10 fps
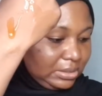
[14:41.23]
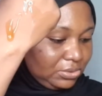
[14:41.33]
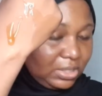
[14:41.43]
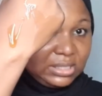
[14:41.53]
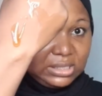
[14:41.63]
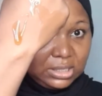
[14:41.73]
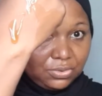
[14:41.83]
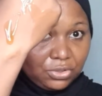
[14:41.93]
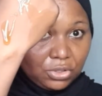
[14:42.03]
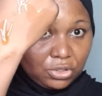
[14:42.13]
it. You can see the
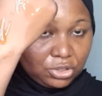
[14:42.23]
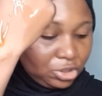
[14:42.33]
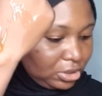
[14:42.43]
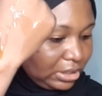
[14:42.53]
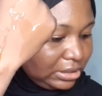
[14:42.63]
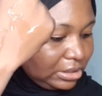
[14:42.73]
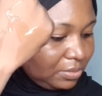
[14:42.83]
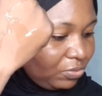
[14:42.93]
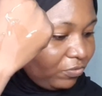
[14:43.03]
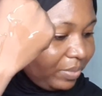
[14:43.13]
rheology, you can see the
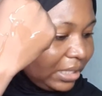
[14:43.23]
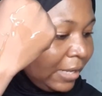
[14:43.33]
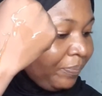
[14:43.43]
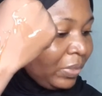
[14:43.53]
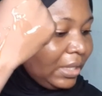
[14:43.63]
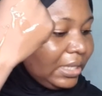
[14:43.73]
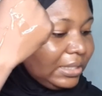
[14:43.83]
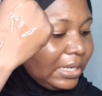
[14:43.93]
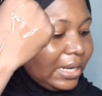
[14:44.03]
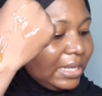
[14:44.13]
movement. And
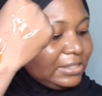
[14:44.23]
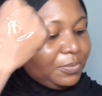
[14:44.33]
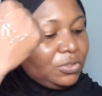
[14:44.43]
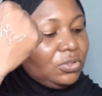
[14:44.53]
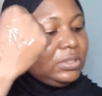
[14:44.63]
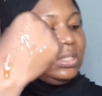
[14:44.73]
the last but not the